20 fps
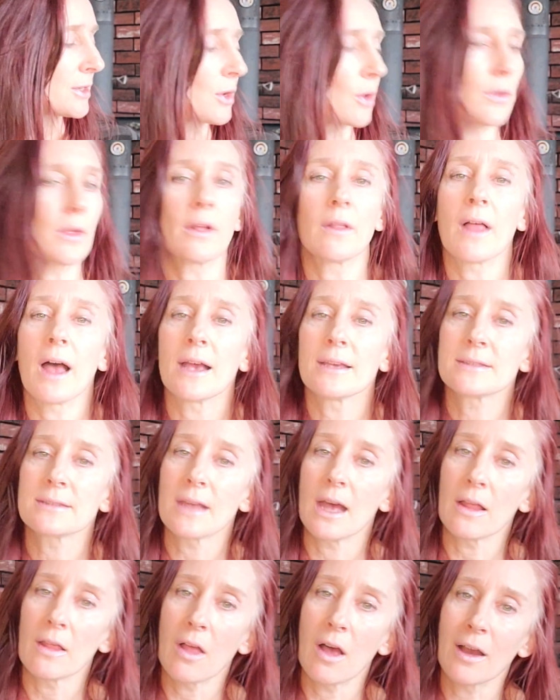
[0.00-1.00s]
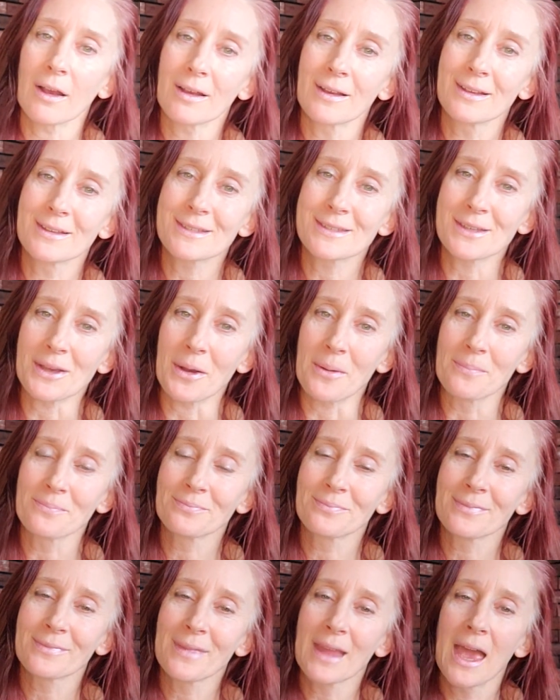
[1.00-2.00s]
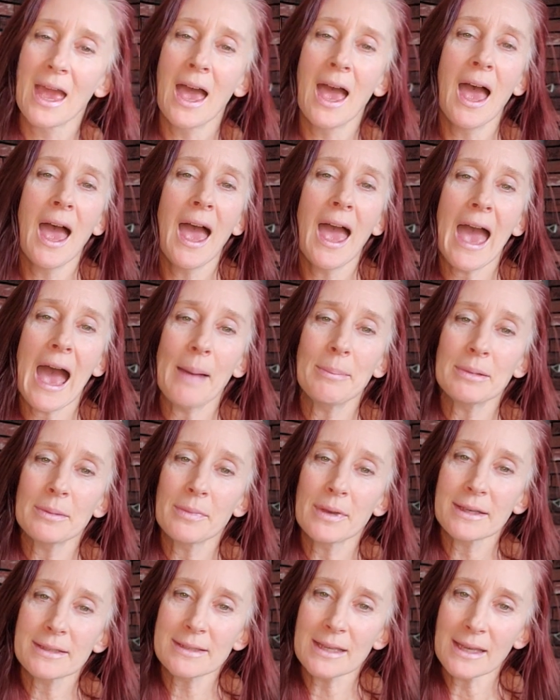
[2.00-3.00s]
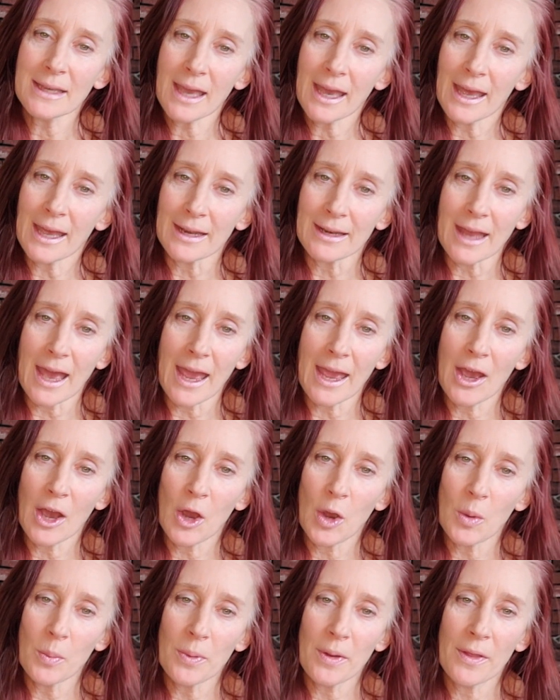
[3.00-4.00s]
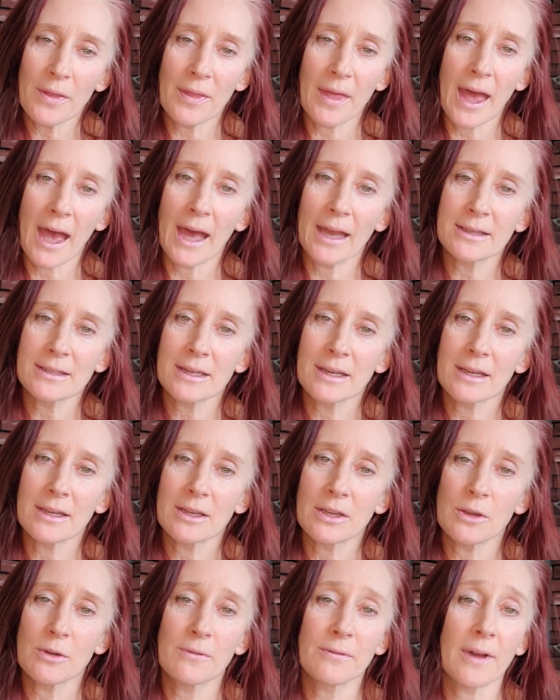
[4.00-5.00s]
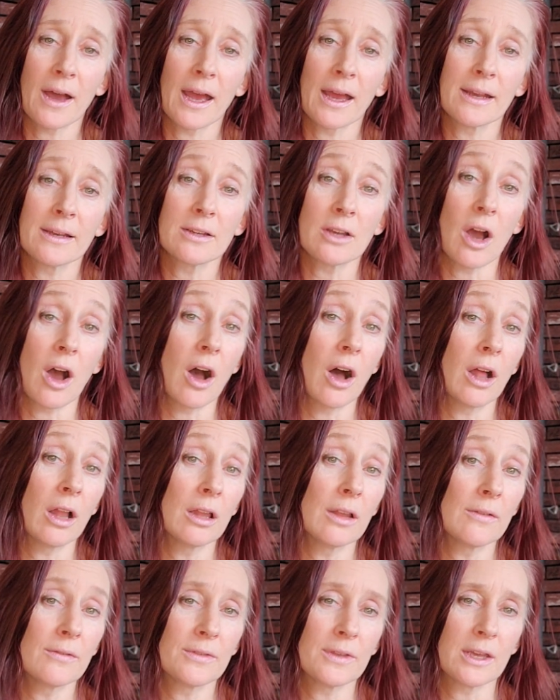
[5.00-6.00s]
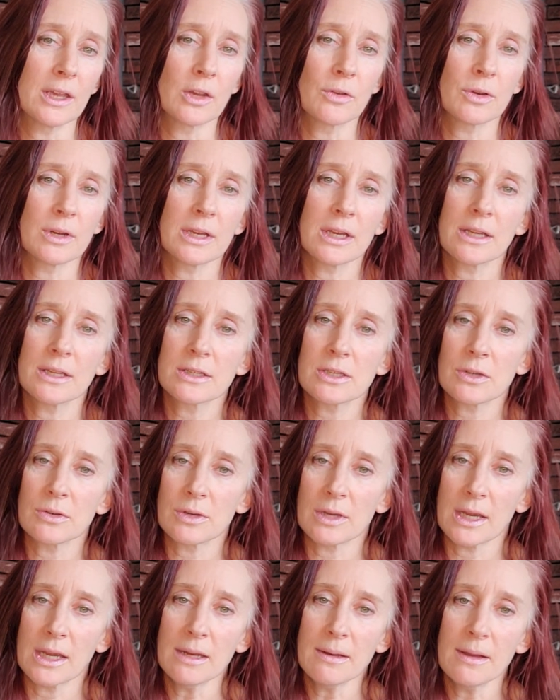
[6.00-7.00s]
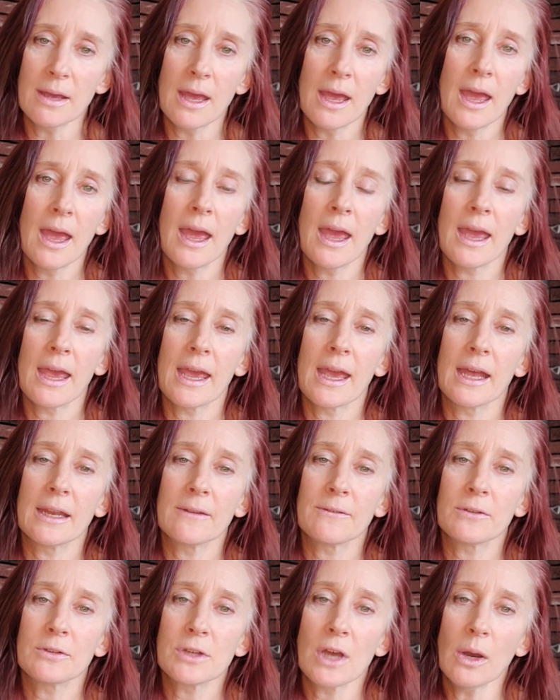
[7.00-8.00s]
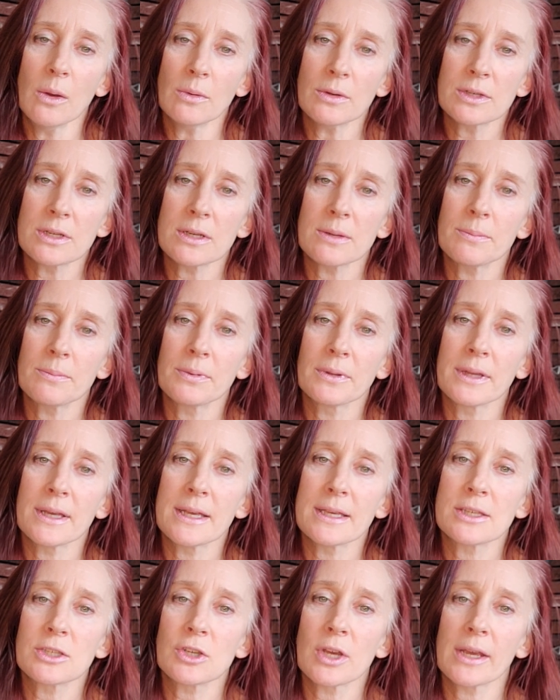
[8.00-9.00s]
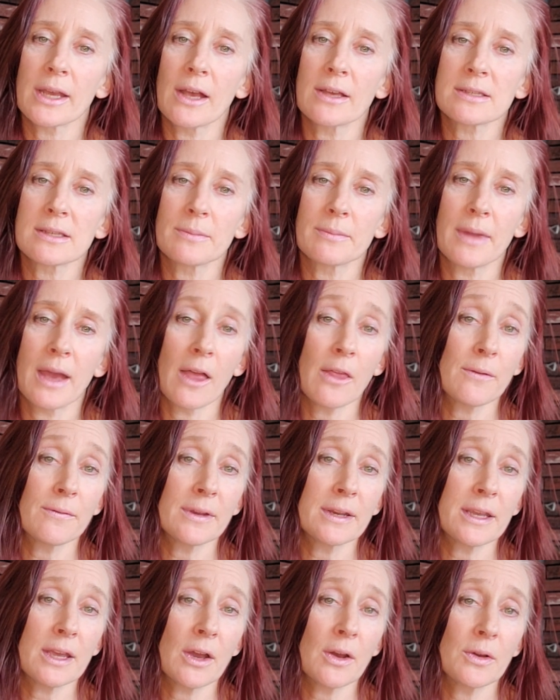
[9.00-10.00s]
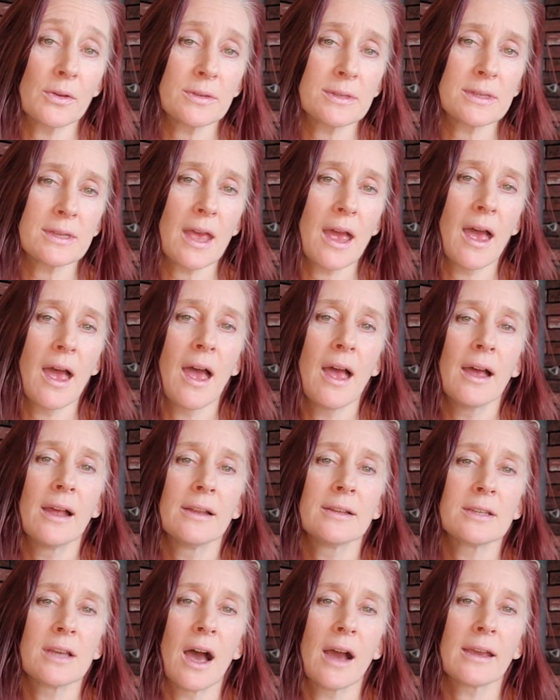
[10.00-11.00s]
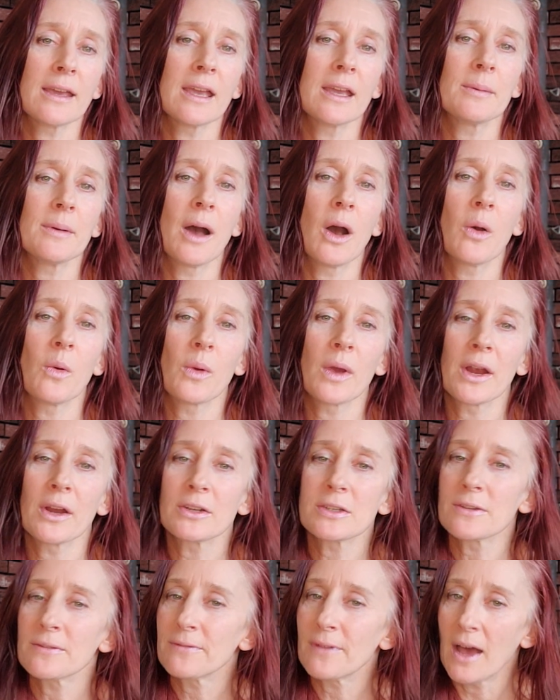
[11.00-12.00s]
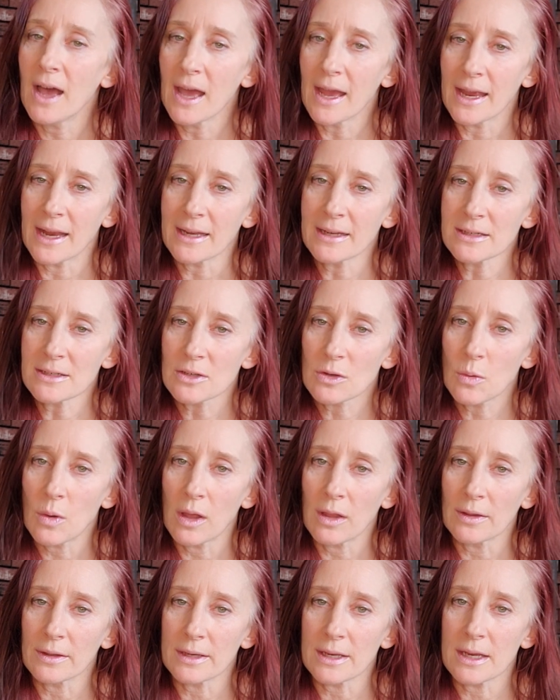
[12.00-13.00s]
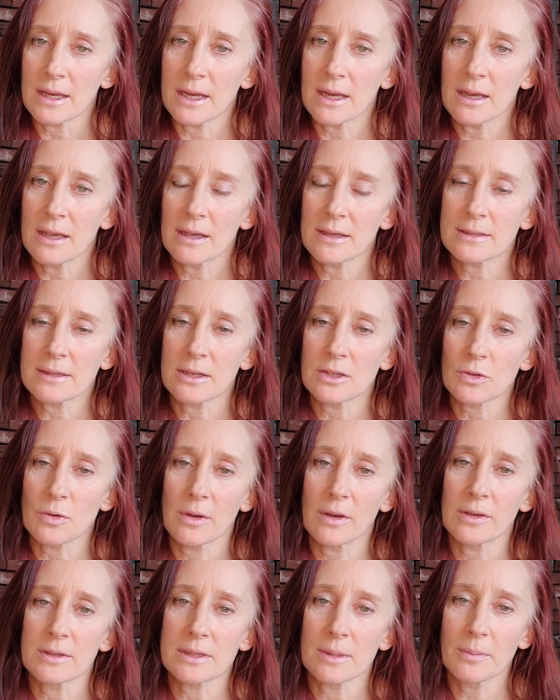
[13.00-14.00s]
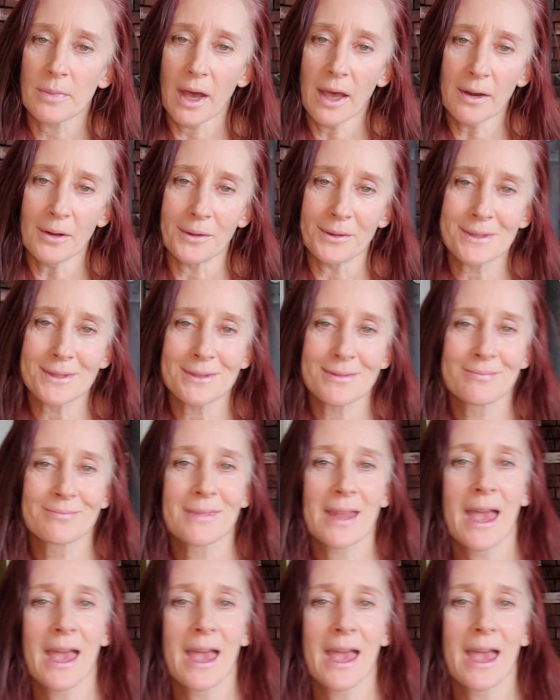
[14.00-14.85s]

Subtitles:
know they'll last that long. So happy mixing, and I hope that you find all of the ingredients you need. And if you don't, please check out some of my other videos talking about where to find quality essential oils and bottles.